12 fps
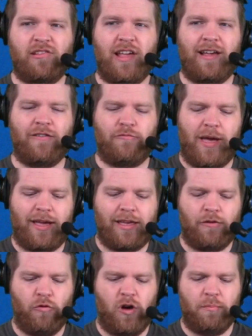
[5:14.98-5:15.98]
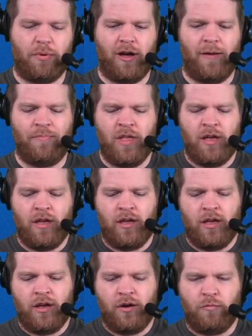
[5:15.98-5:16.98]
sake of making one, but
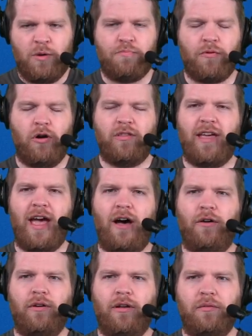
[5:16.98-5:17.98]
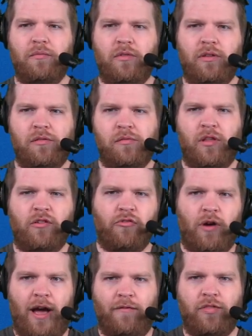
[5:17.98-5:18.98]
we broke down the
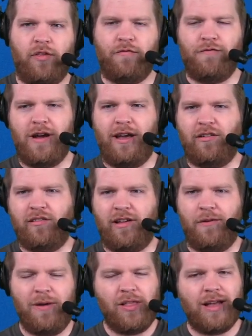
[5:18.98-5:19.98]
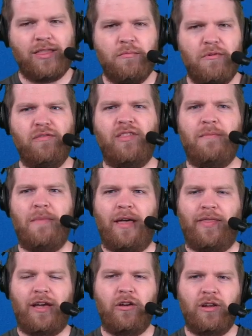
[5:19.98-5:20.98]
draft, the free agency, and we like the moves they
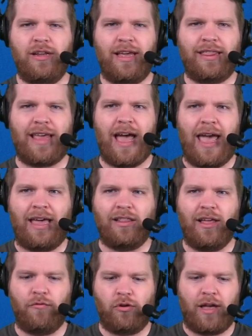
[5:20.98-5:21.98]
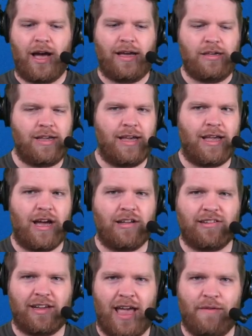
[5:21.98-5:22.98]
made. They couldn't get that A-level guy. You get
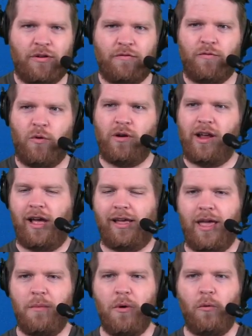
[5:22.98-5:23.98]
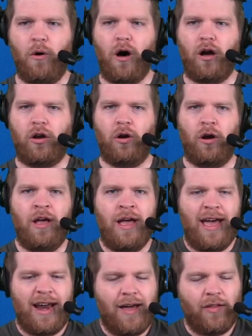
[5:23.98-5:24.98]
guys like Evan Fournier, Kemba Walker,
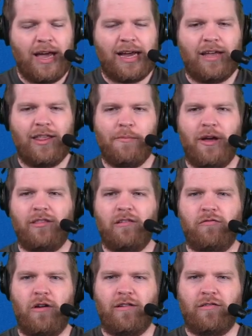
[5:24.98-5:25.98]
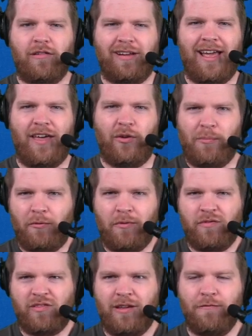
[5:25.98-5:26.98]
and I like how they brought this roster together, but
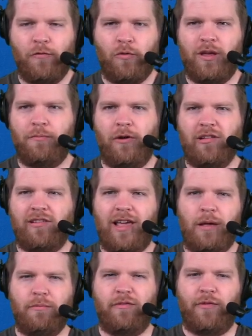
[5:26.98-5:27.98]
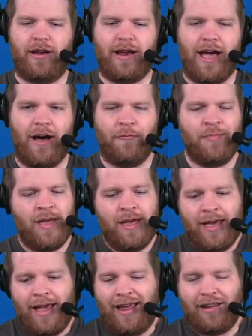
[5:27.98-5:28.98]
we've seen 40-plus games of it now,
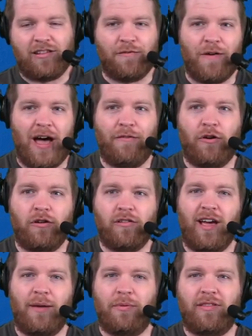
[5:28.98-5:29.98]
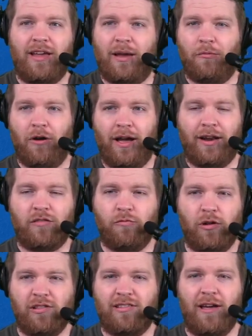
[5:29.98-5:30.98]
and it's a 500 type of team, right? Yeah. It's
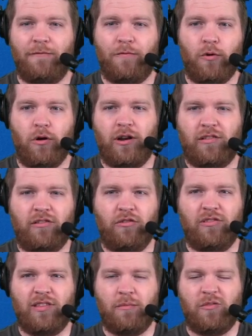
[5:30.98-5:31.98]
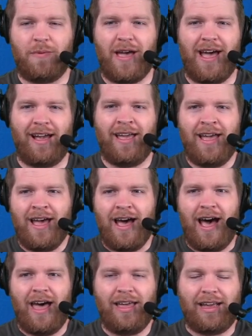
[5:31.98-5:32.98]
one step forward, it's two steps back.
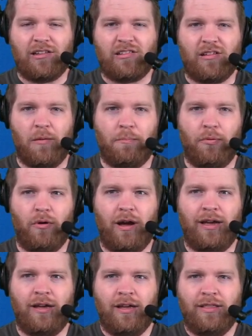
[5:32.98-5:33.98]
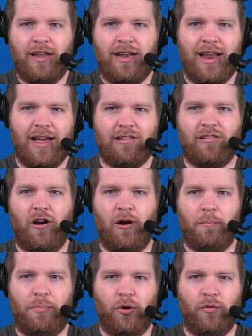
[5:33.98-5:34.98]
I think at some point, the Knicks
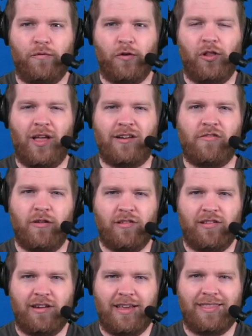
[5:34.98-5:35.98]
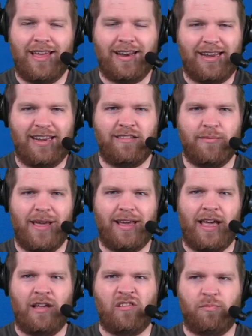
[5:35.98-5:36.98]
are built for electricity. They need to
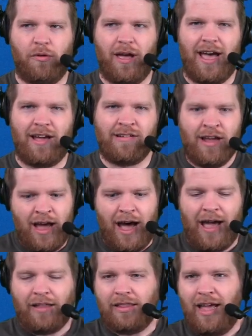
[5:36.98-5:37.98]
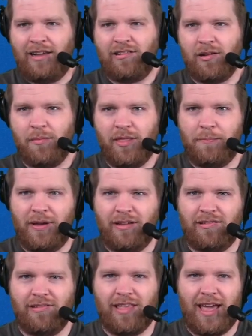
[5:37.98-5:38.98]
make a splash. I like some of the
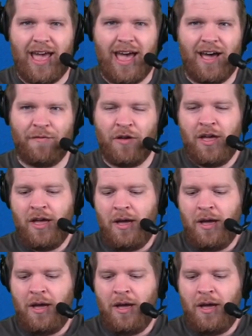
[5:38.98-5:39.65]
pieces they have,